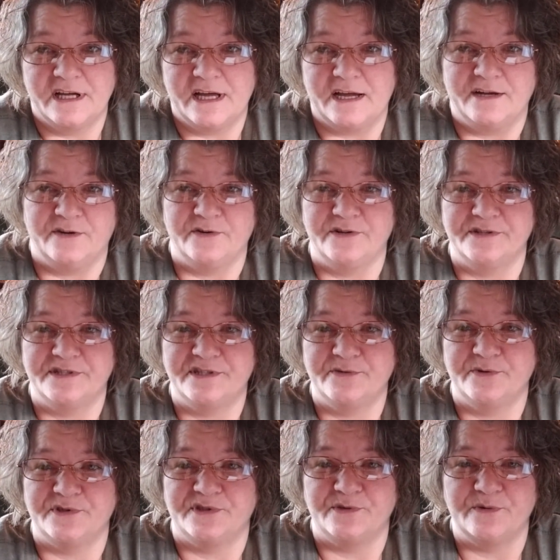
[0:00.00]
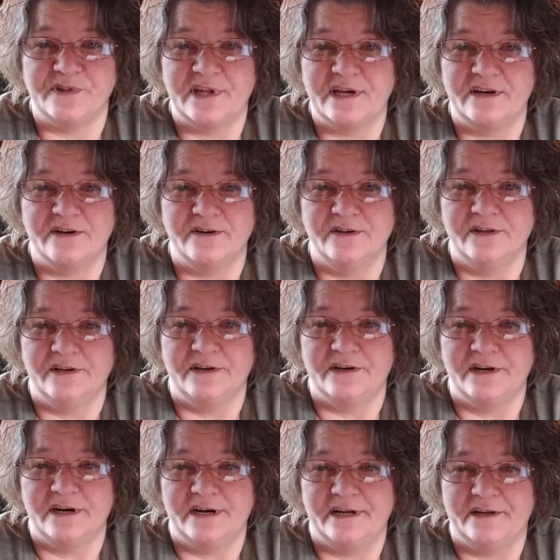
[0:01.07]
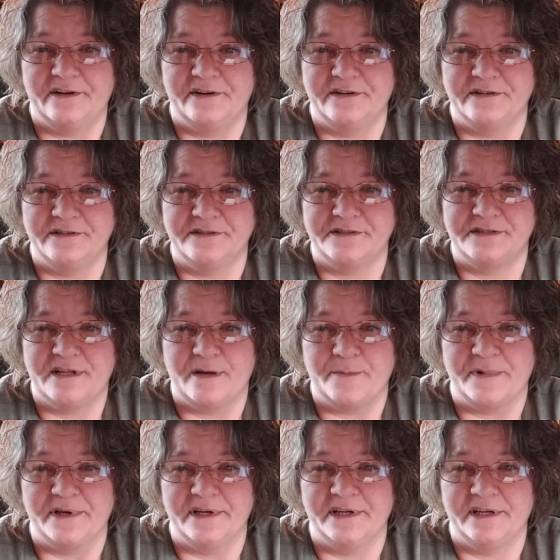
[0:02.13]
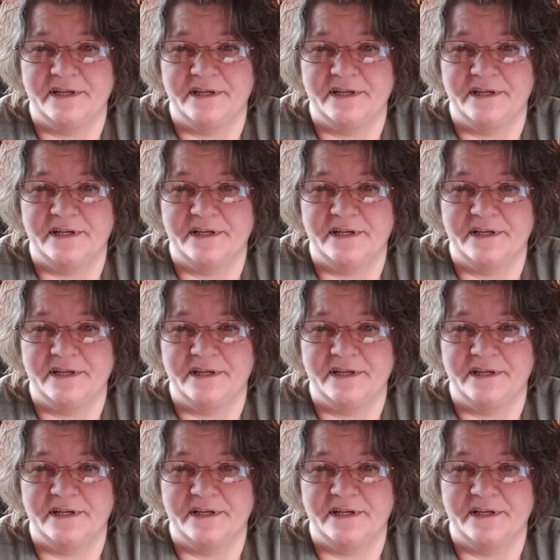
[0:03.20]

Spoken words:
I noticed it was doing that earlier and I couldn't stop it.